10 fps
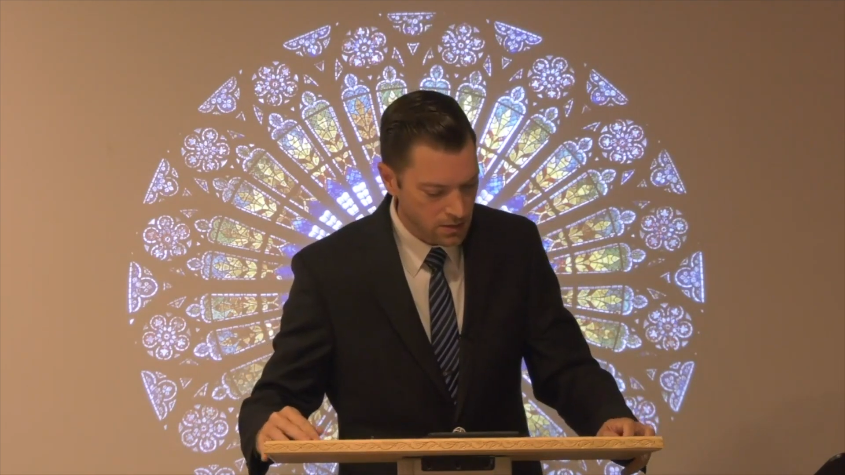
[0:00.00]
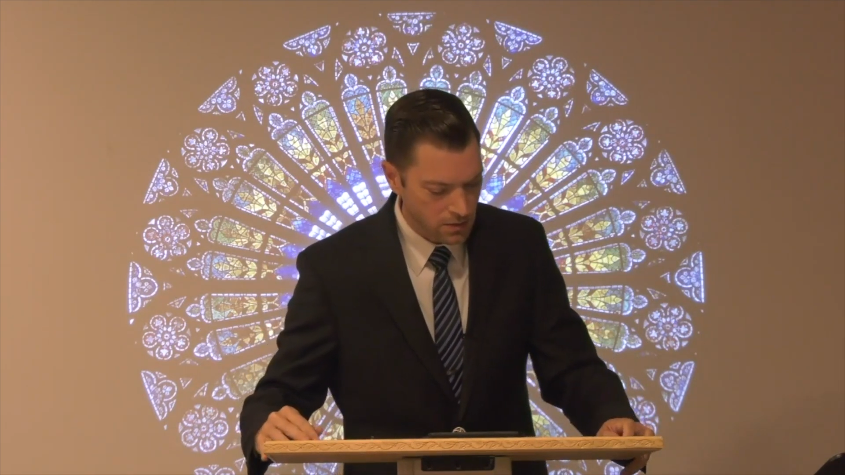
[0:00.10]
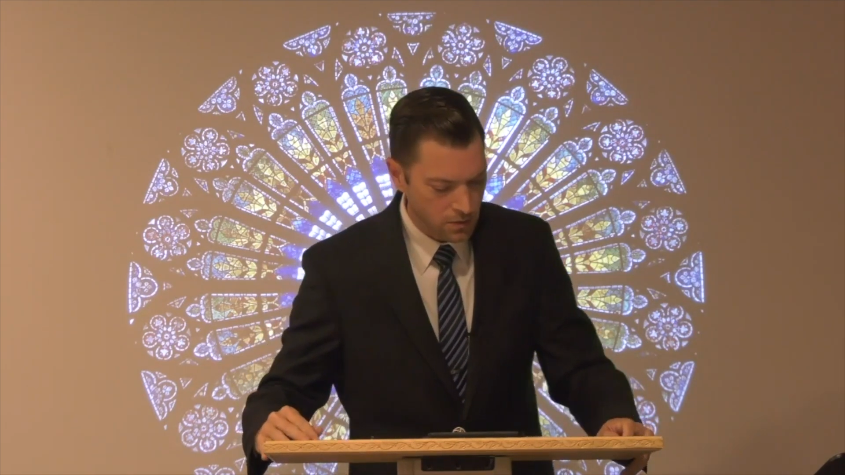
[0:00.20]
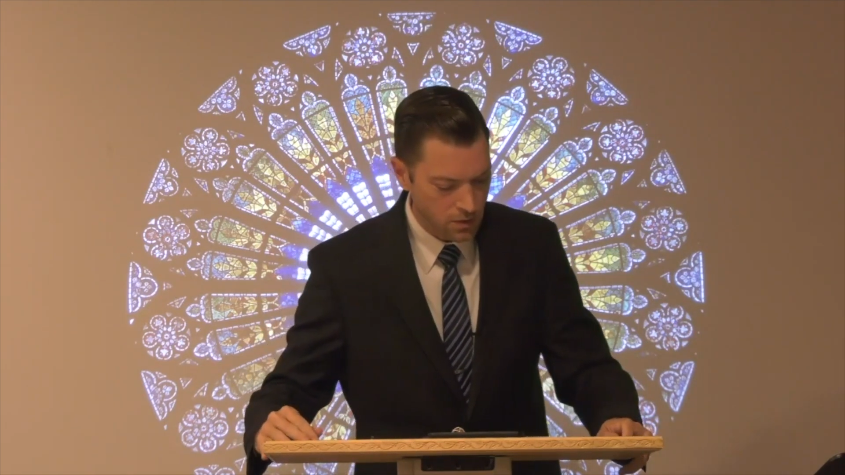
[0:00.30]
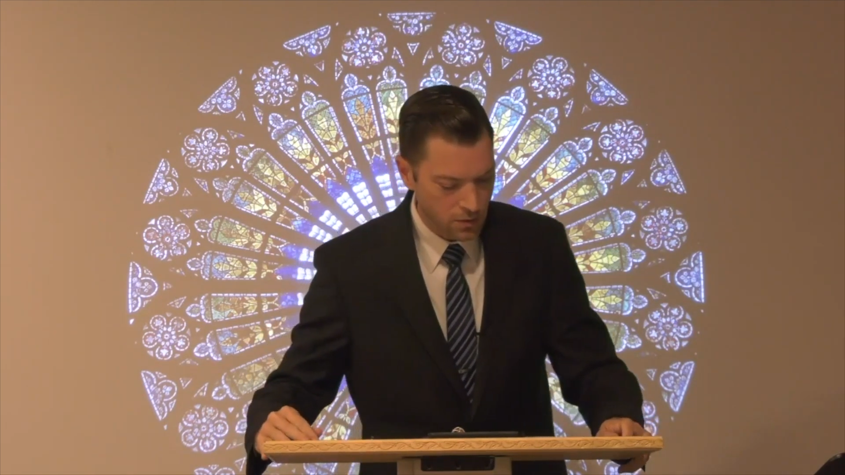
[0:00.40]

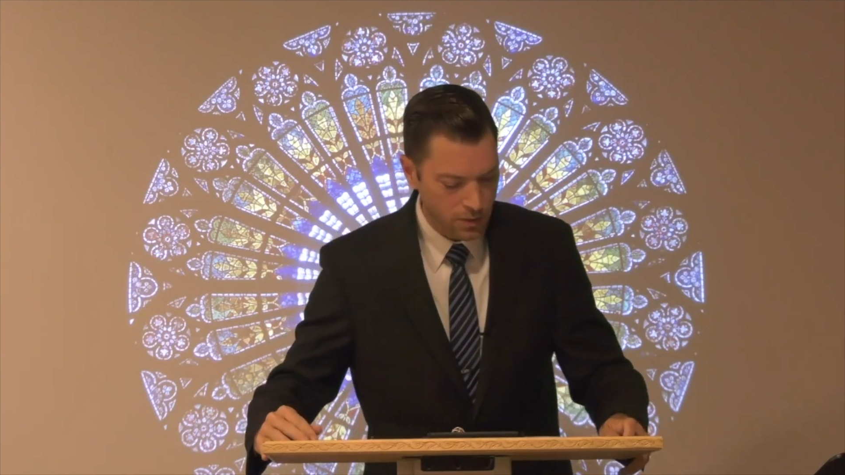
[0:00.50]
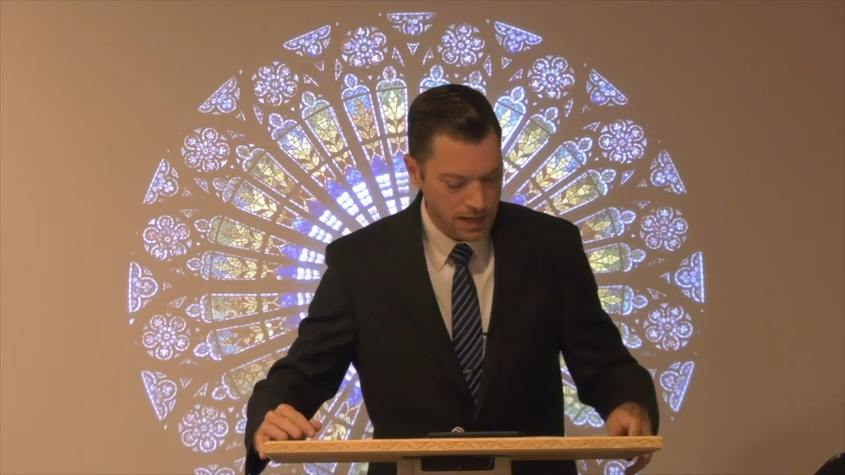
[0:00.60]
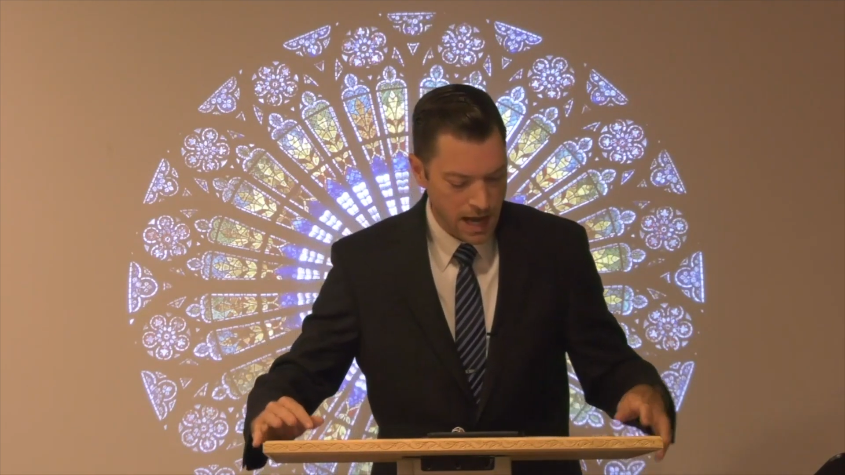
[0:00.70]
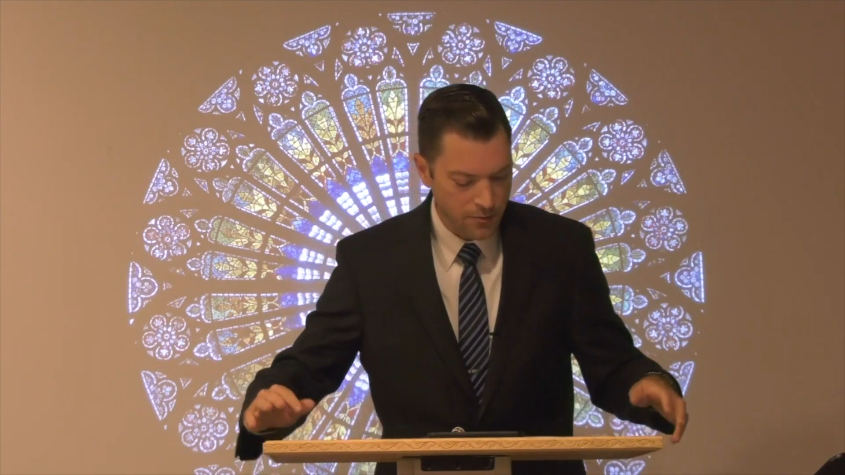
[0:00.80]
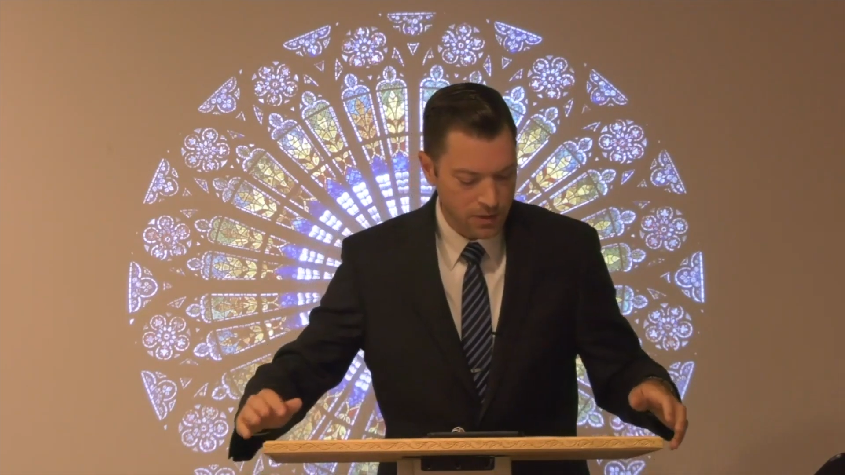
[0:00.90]
or what
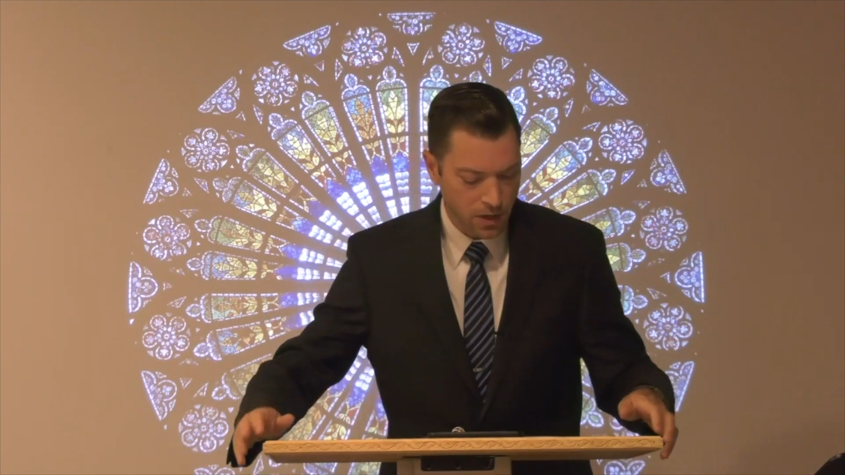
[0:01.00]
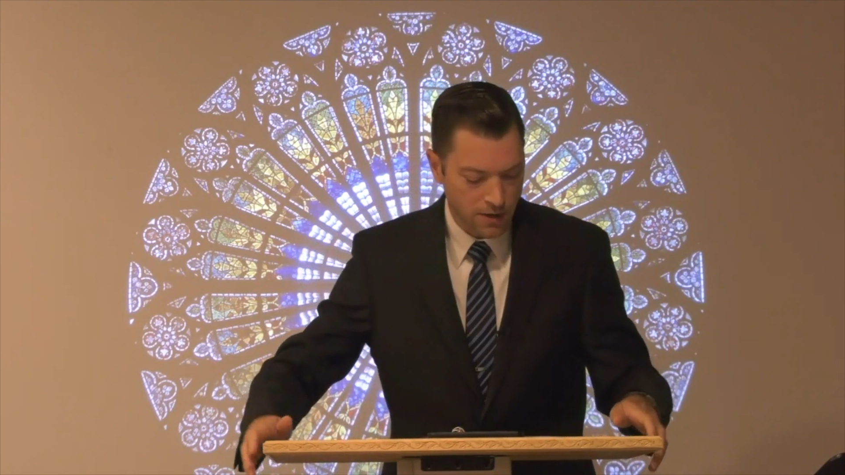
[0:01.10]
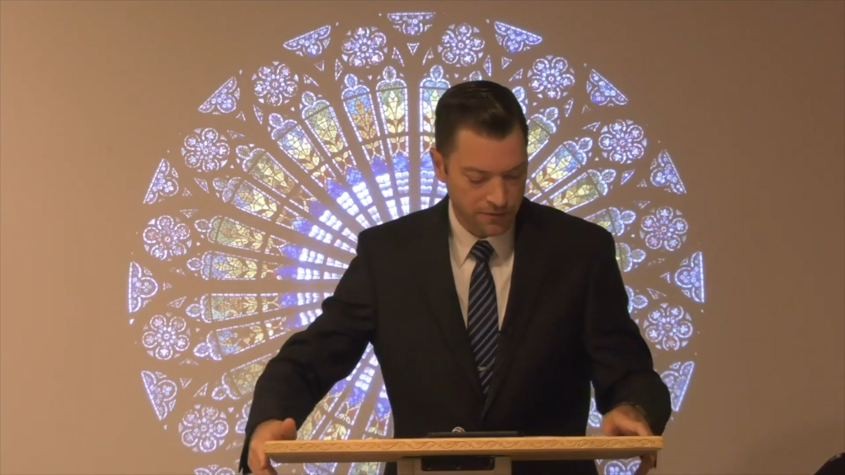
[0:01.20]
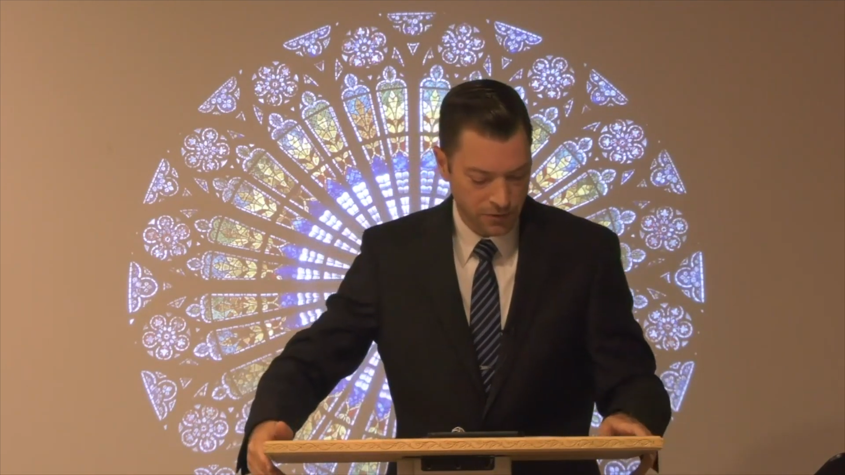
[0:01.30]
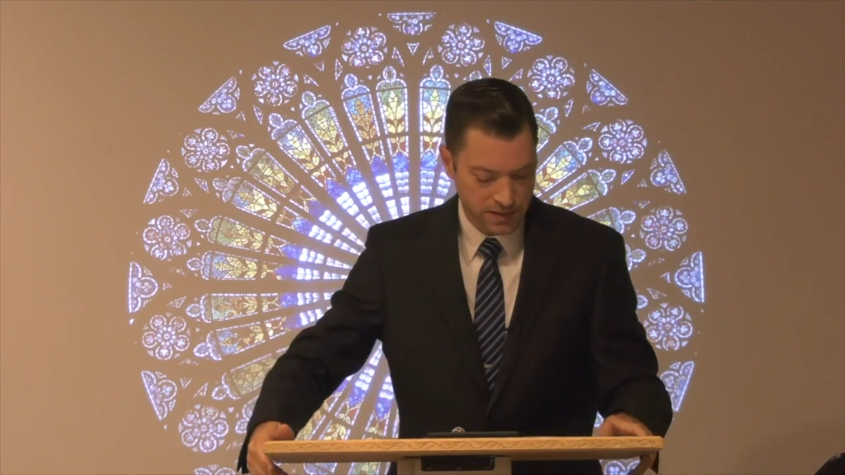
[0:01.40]
I would offer